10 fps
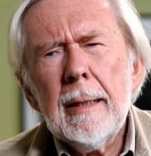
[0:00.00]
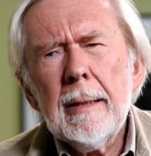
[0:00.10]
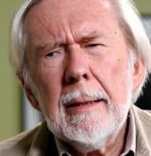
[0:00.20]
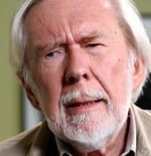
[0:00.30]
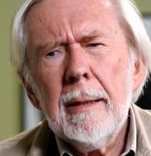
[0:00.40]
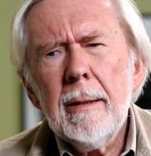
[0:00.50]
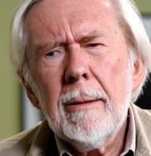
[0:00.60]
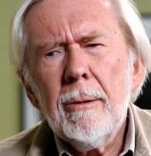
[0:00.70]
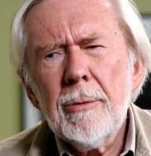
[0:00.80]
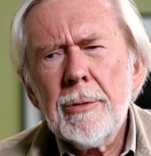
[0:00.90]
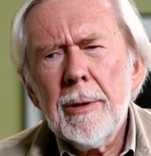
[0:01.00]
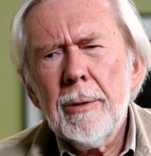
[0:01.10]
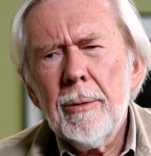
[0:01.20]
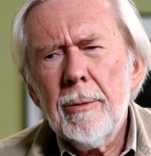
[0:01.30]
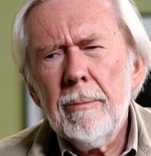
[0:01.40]
they
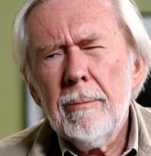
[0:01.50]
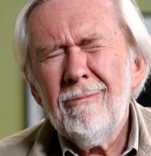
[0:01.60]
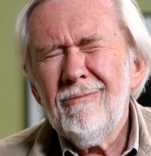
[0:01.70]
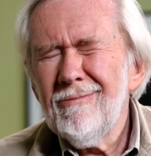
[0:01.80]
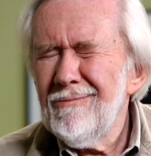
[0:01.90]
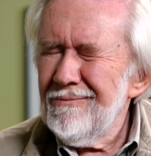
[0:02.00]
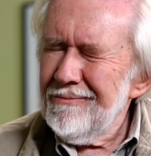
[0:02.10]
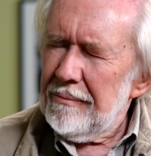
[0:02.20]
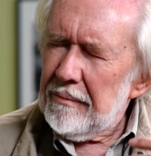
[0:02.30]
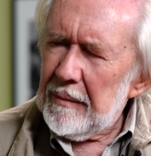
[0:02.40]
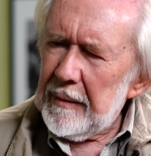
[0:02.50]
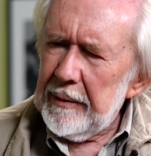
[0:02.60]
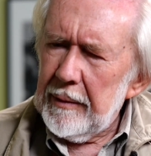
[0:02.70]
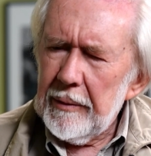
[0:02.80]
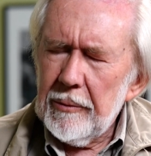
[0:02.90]
also
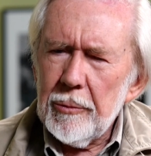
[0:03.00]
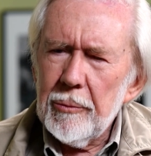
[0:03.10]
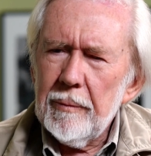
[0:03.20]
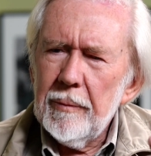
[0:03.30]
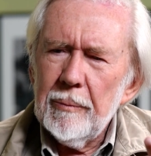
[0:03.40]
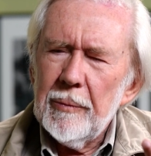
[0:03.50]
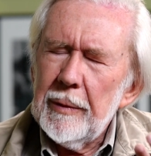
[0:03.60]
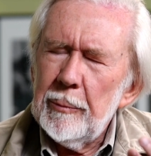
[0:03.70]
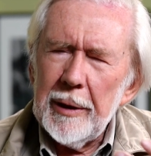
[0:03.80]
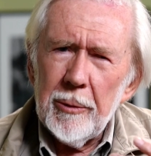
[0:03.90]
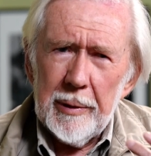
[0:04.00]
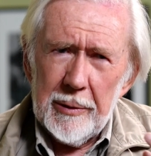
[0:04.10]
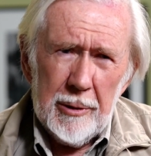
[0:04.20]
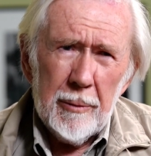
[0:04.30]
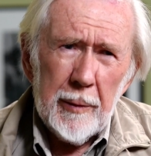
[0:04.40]
sort of, in many
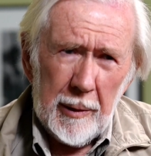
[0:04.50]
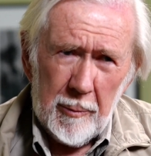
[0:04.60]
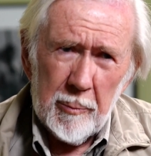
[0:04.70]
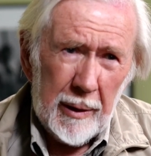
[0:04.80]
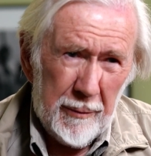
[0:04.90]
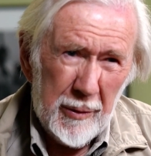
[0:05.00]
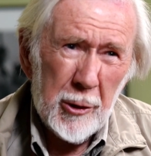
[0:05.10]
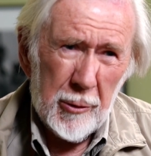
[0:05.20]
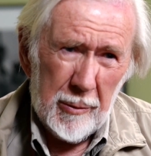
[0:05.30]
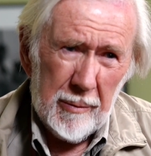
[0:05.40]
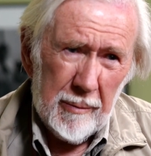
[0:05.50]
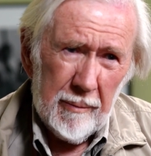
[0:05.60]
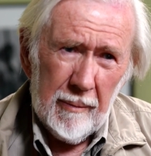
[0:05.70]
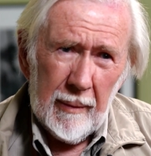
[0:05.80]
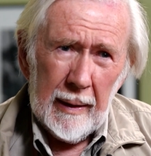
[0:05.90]
ways, developed my vision.
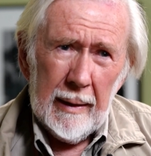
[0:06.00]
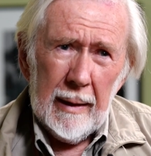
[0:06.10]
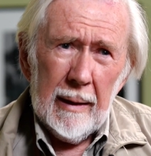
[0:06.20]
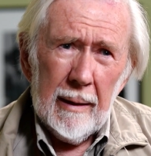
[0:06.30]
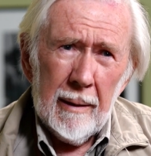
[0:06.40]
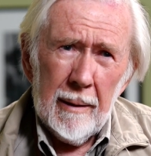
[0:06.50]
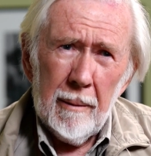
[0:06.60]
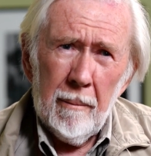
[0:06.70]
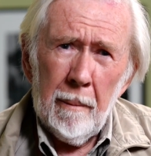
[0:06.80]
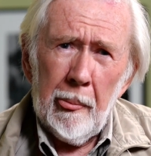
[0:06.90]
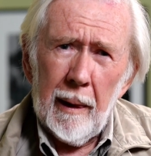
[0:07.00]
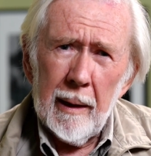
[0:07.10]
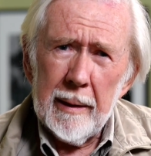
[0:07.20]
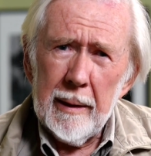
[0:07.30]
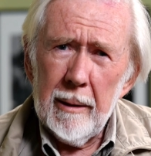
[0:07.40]

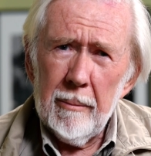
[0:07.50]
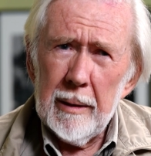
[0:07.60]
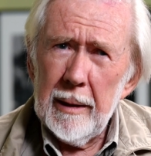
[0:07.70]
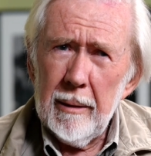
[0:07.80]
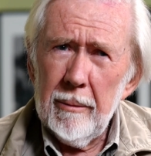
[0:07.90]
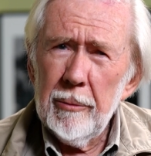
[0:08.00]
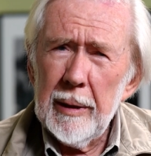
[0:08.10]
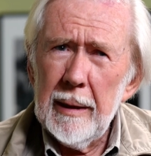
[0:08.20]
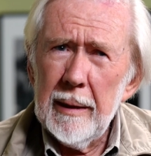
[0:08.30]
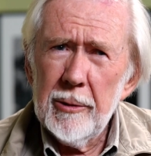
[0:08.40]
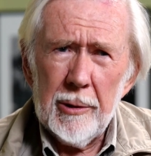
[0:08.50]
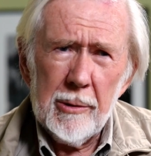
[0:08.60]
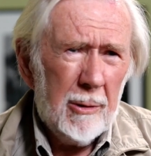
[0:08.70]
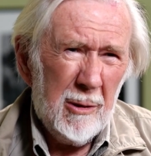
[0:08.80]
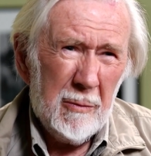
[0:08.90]
I came there really
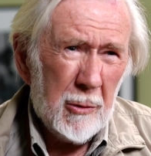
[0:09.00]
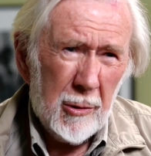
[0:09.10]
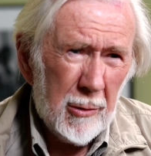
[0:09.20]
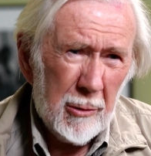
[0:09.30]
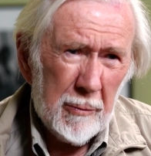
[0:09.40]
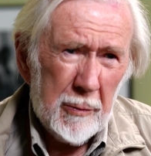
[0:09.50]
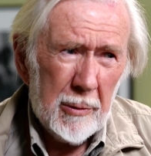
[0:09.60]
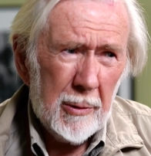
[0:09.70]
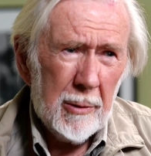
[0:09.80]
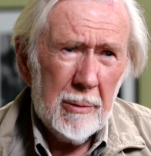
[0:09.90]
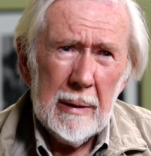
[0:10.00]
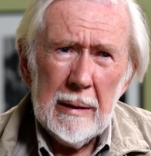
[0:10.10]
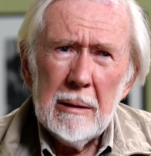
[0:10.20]
just as a photographer.